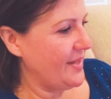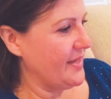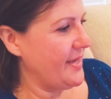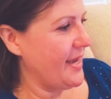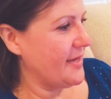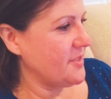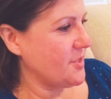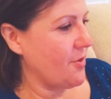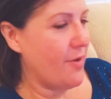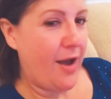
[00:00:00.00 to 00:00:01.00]
yeah,
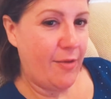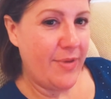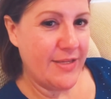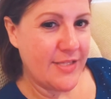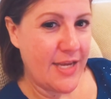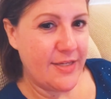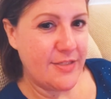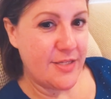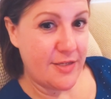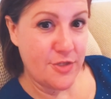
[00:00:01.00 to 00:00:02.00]
so I'll be
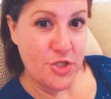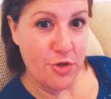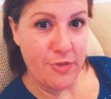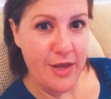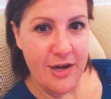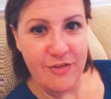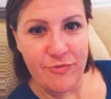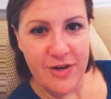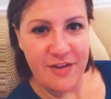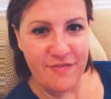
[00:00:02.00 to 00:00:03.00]
excited to show that off
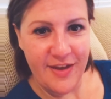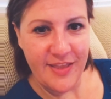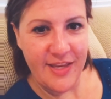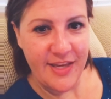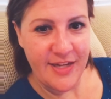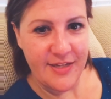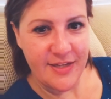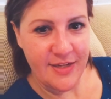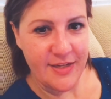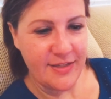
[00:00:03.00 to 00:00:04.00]
when I finally get it
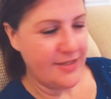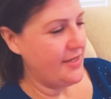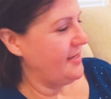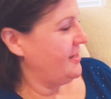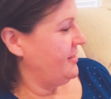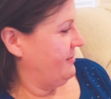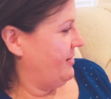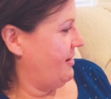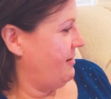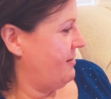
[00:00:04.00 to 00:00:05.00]
done.
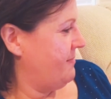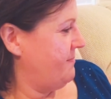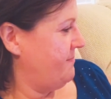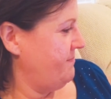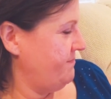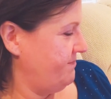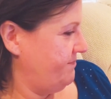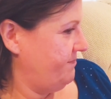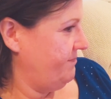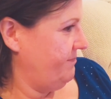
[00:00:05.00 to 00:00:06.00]
And
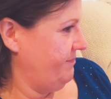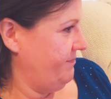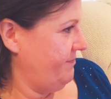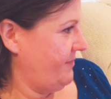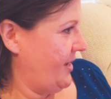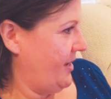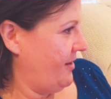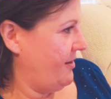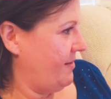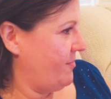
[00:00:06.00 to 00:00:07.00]

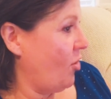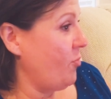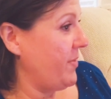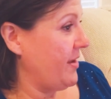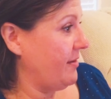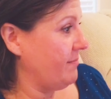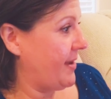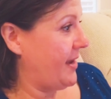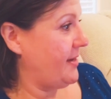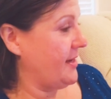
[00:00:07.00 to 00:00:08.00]
I'm hoping
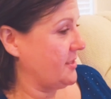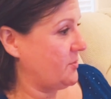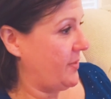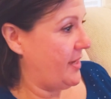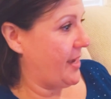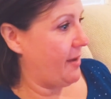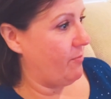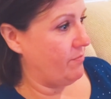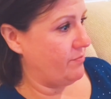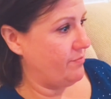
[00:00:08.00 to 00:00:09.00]
by next week,
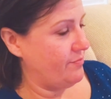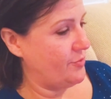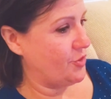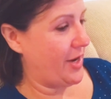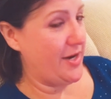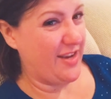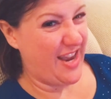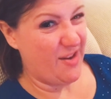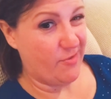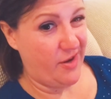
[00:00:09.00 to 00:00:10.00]
I'm trying to
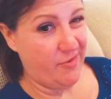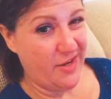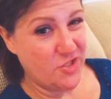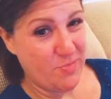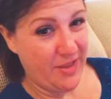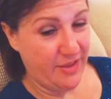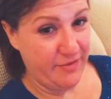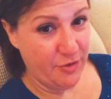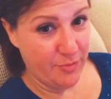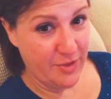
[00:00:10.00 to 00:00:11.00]
kind of rearrange my
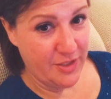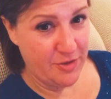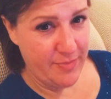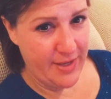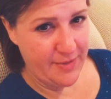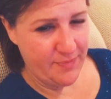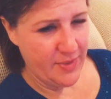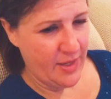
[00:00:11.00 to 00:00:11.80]
living room a little bit.